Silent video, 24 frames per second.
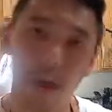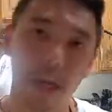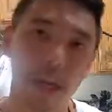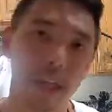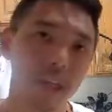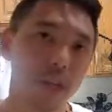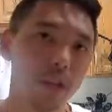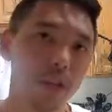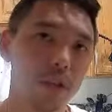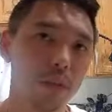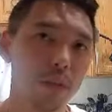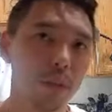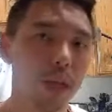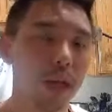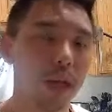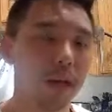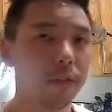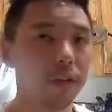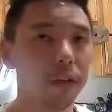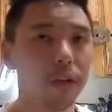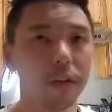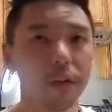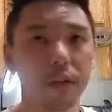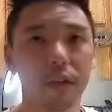I use black
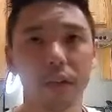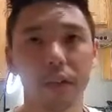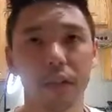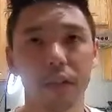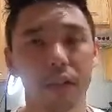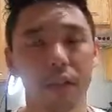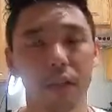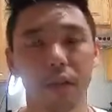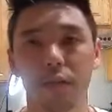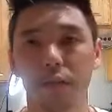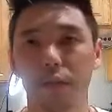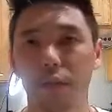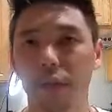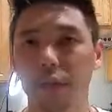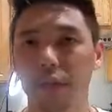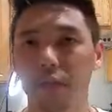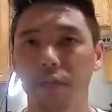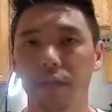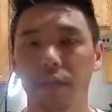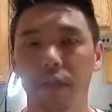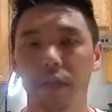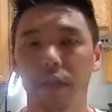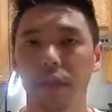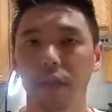vinegar instead of rice
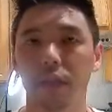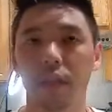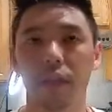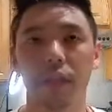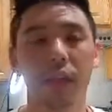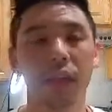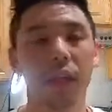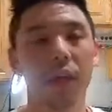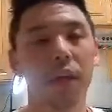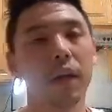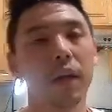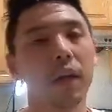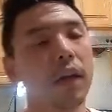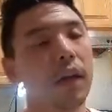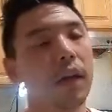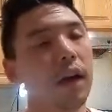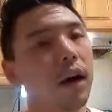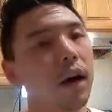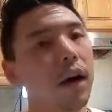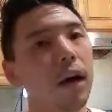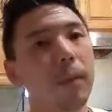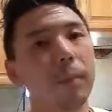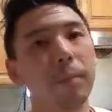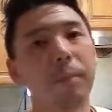vinegar today.
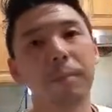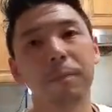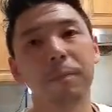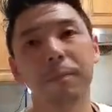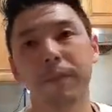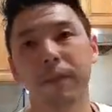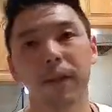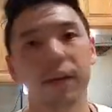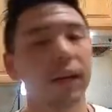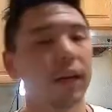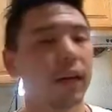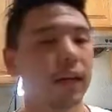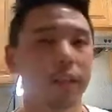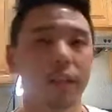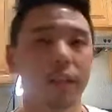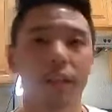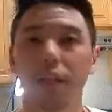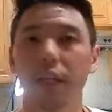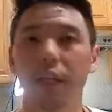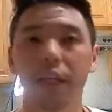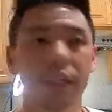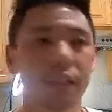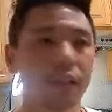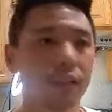A lot
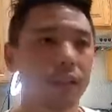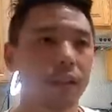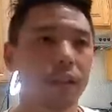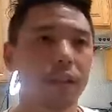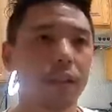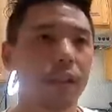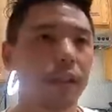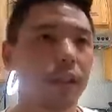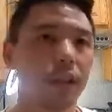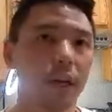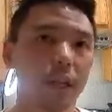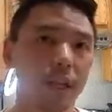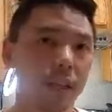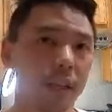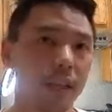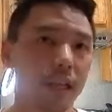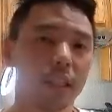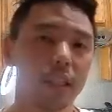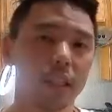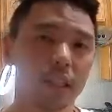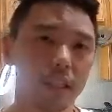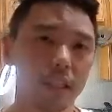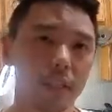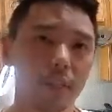of that
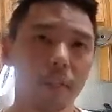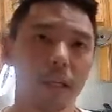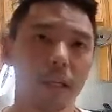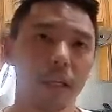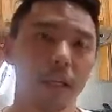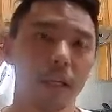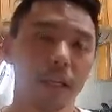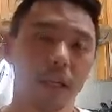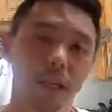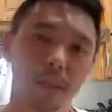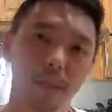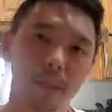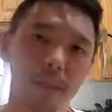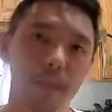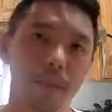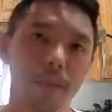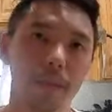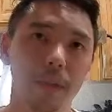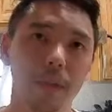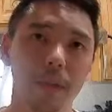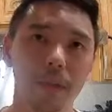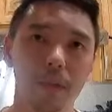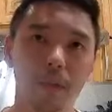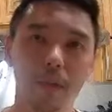decision making that comes
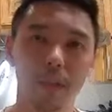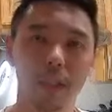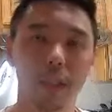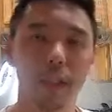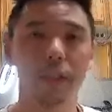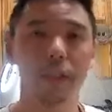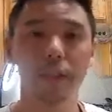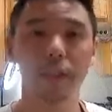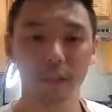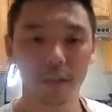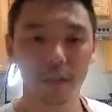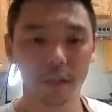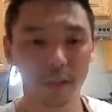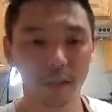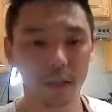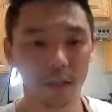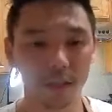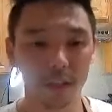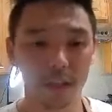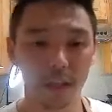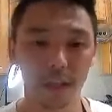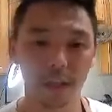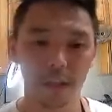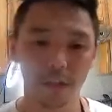up in those videos. So
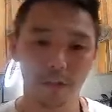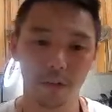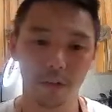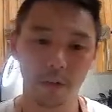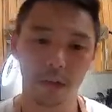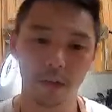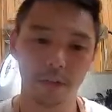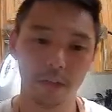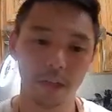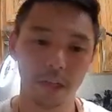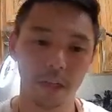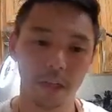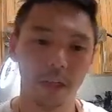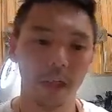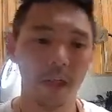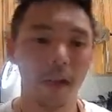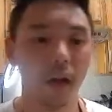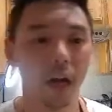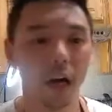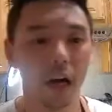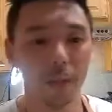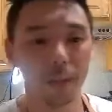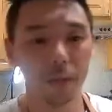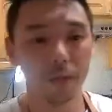definitely, if you haven't yet,
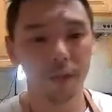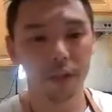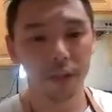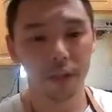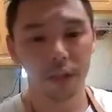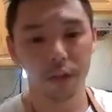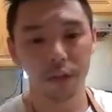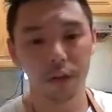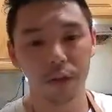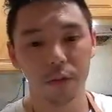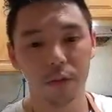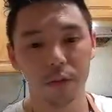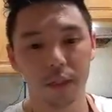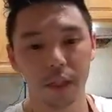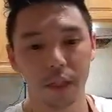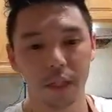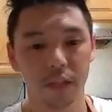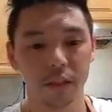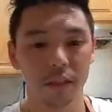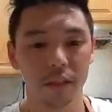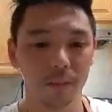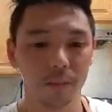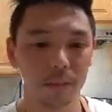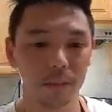hop over to YouTube, check
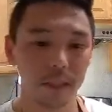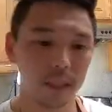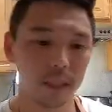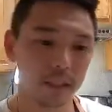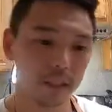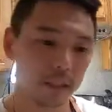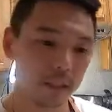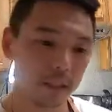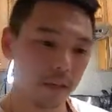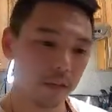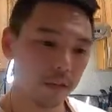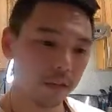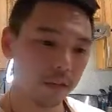out some of that stuff.